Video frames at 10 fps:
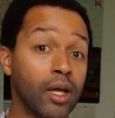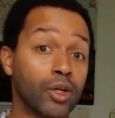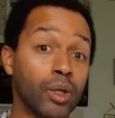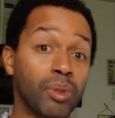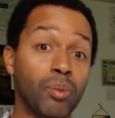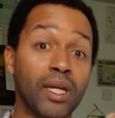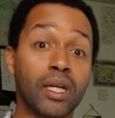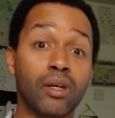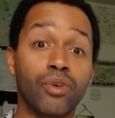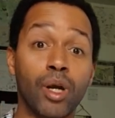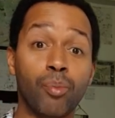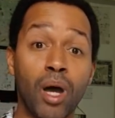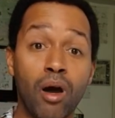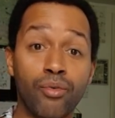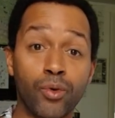Going to be making a very
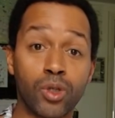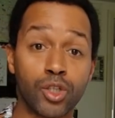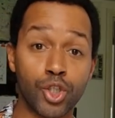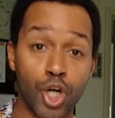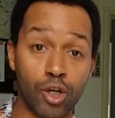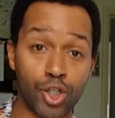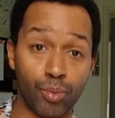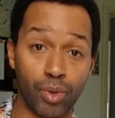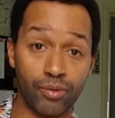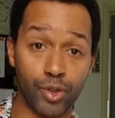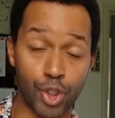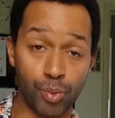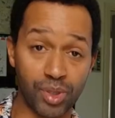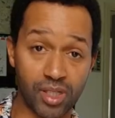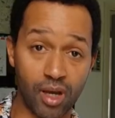powerful conjunction with
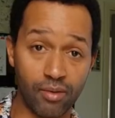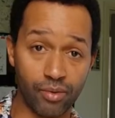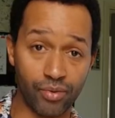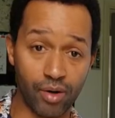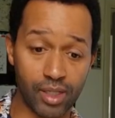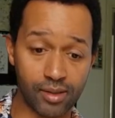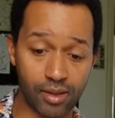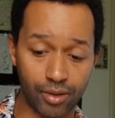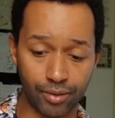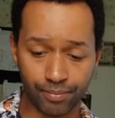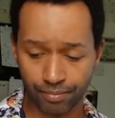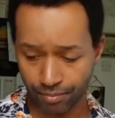Jupiter very soon.